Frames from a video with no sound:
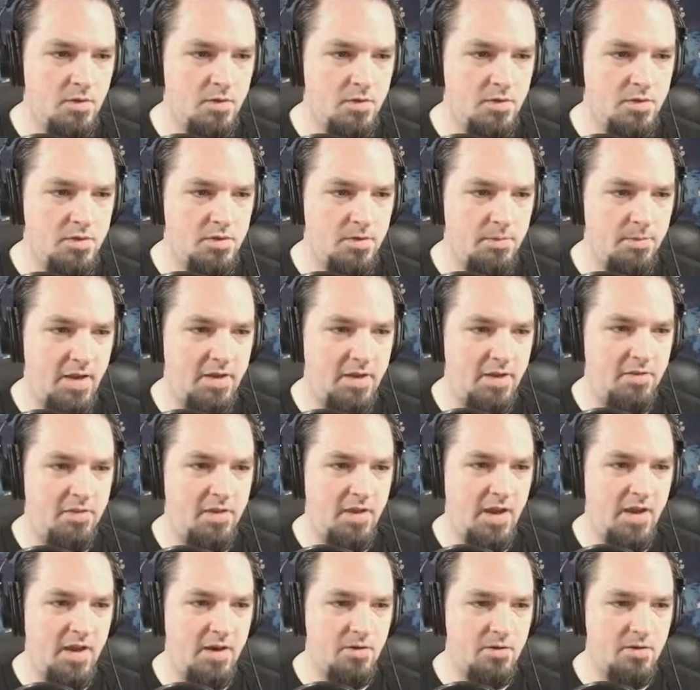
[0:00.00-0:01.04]
to make the
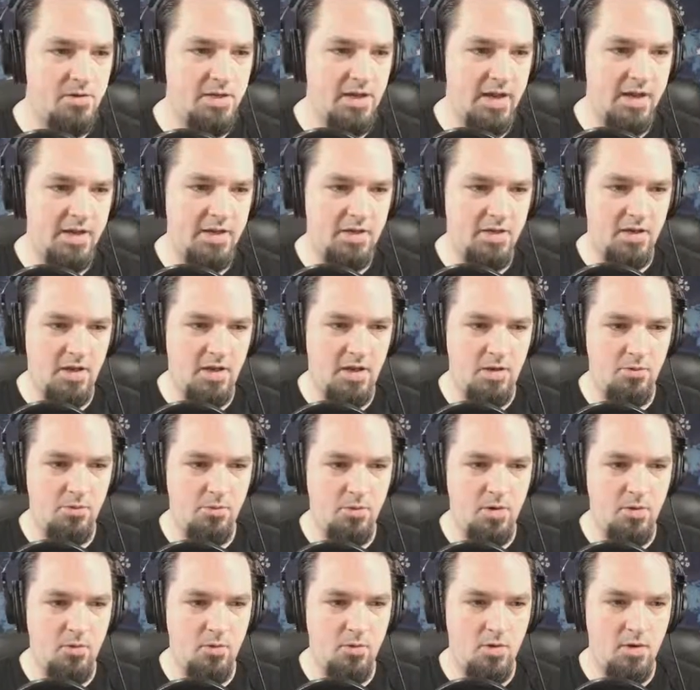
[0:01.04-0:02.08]
air tank? And
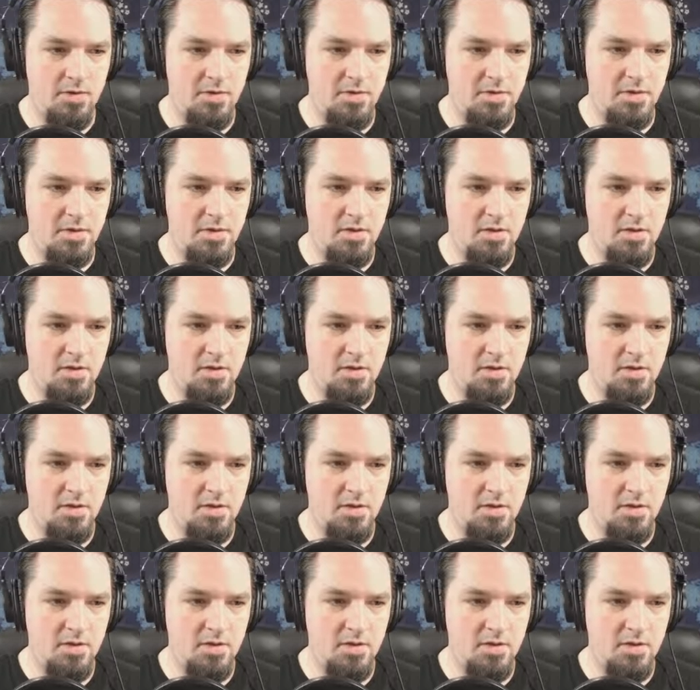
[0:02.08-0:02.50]
we want...